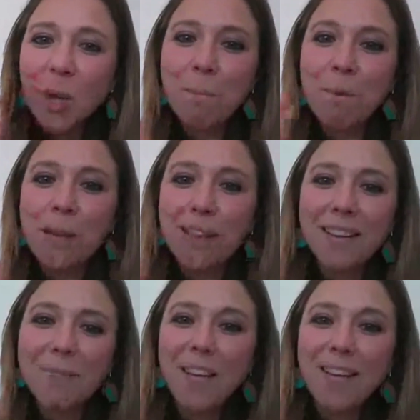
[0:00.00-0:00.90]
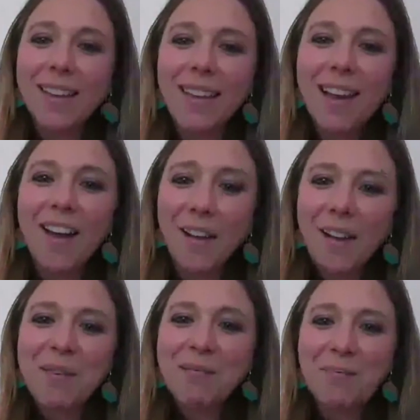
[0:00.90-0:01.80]
A big, big hug.
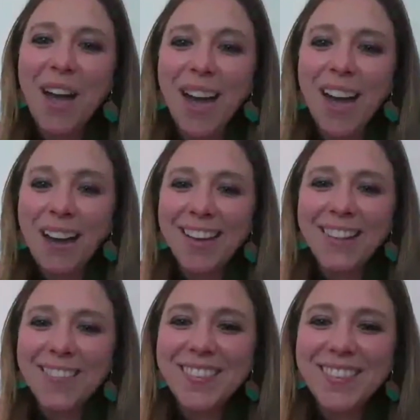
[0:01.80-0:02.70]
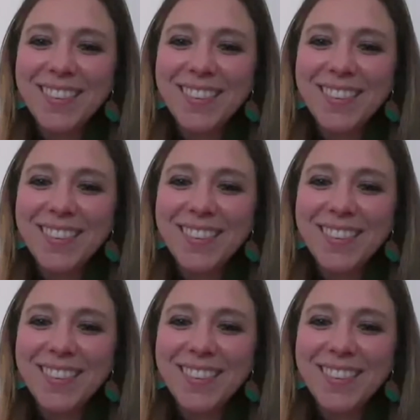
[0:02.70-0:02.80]
Bye.